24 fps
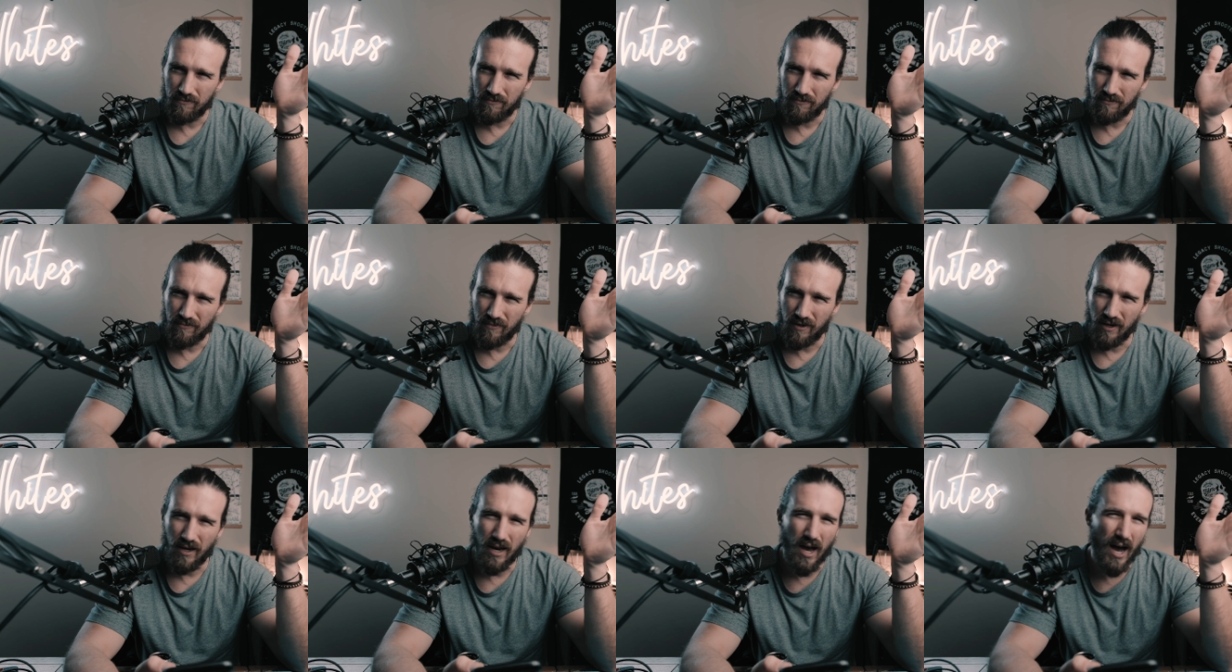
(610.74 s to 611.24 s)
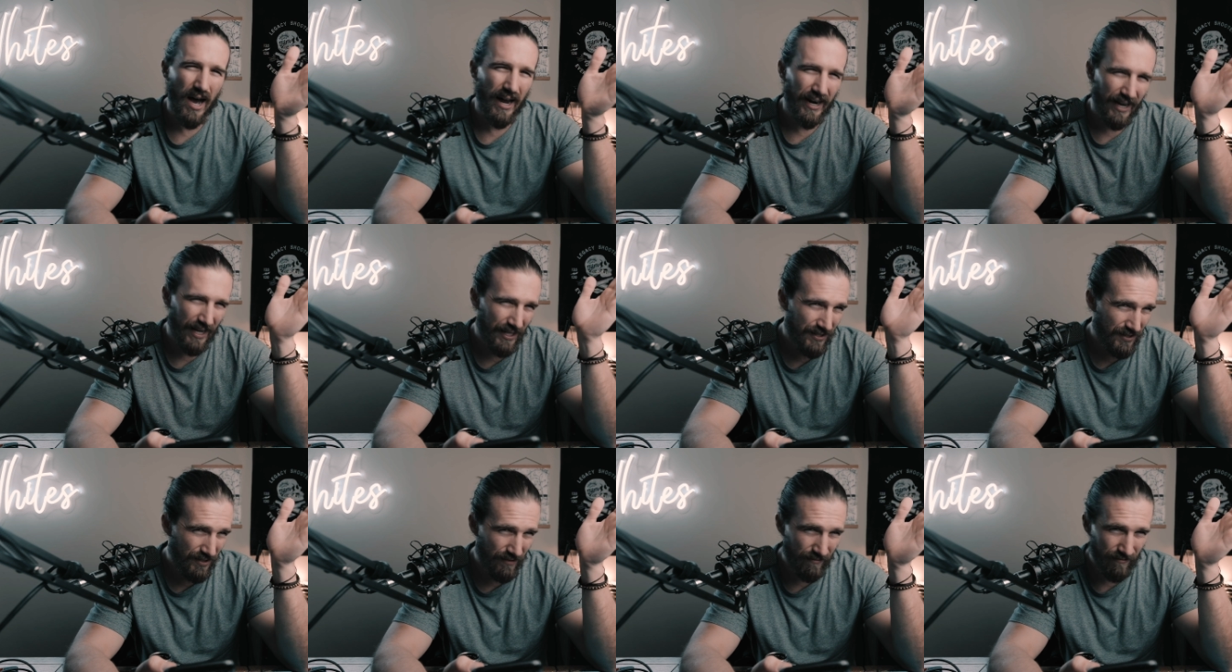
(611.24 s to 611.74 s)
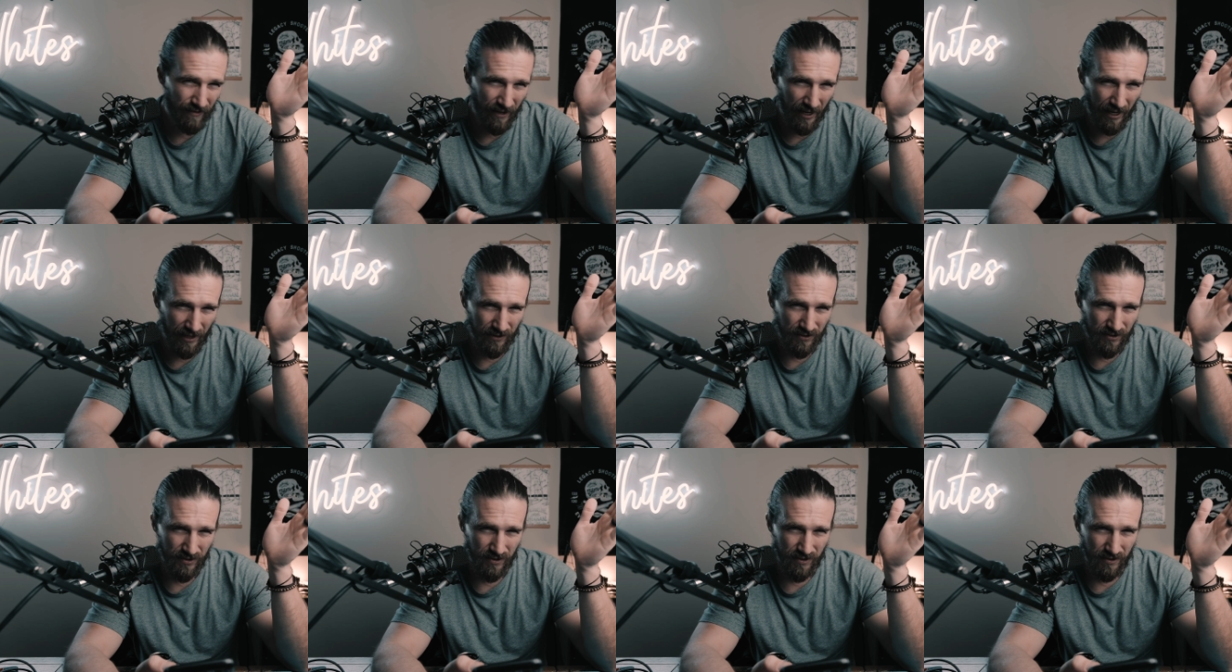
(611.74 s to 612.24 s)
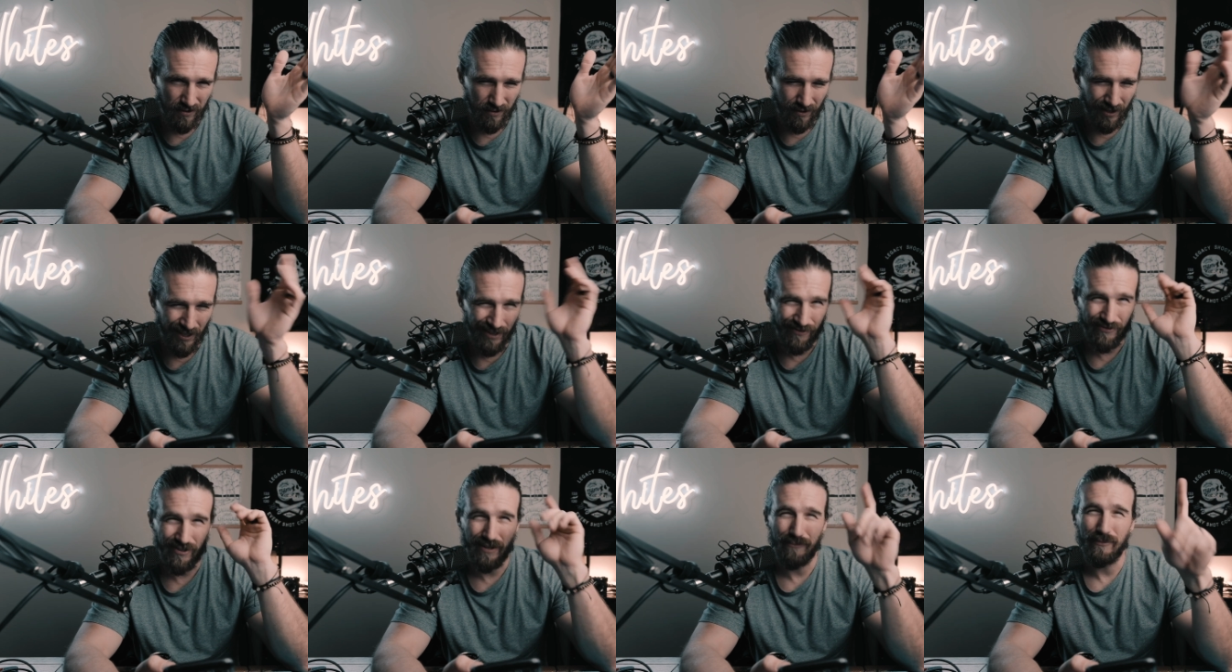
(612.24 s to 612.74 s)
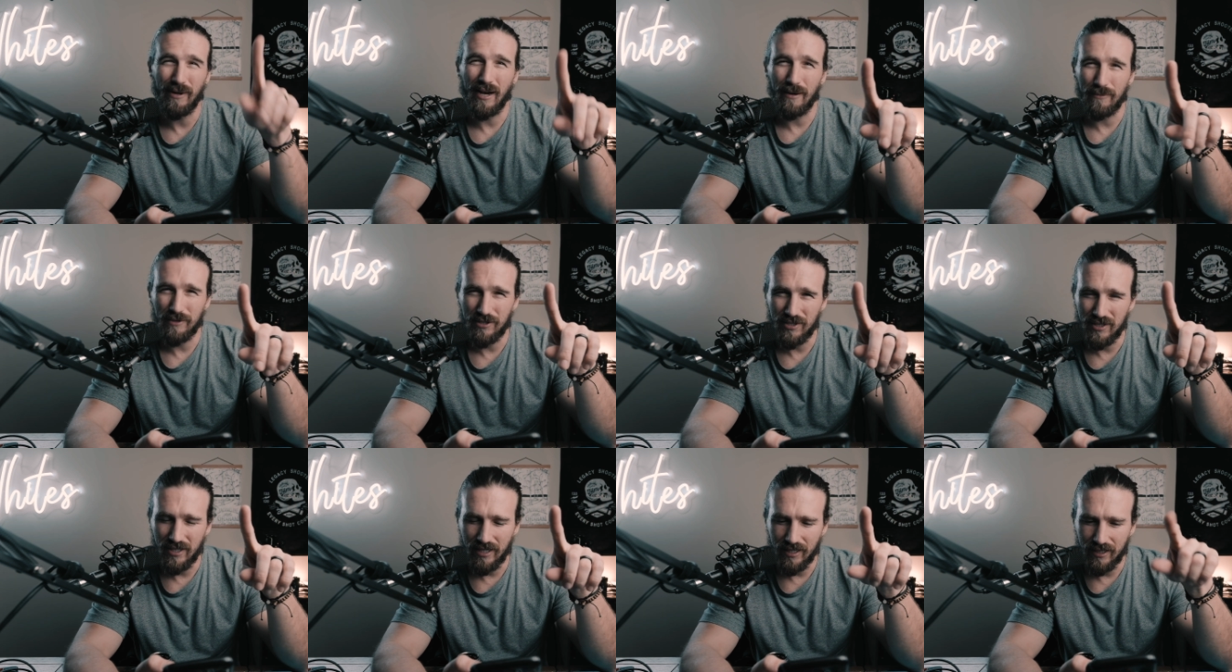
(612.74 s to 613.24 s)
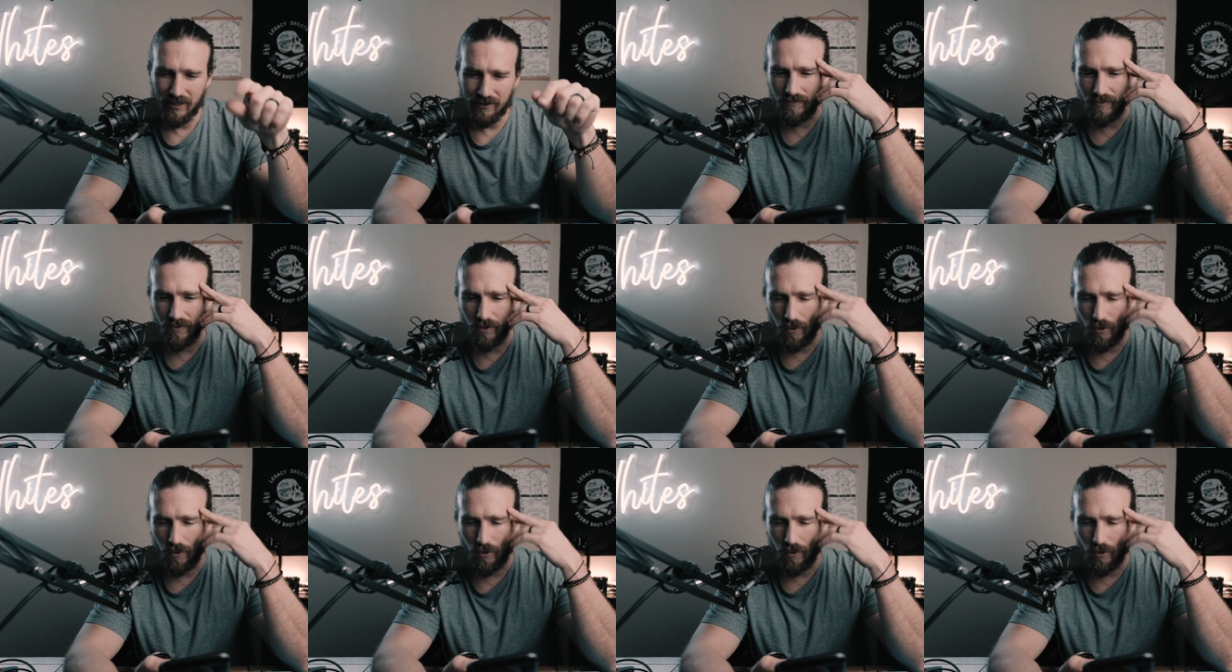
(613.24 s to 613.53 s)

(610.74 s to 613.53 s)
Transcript: not as advanced, if I'm not mistaken.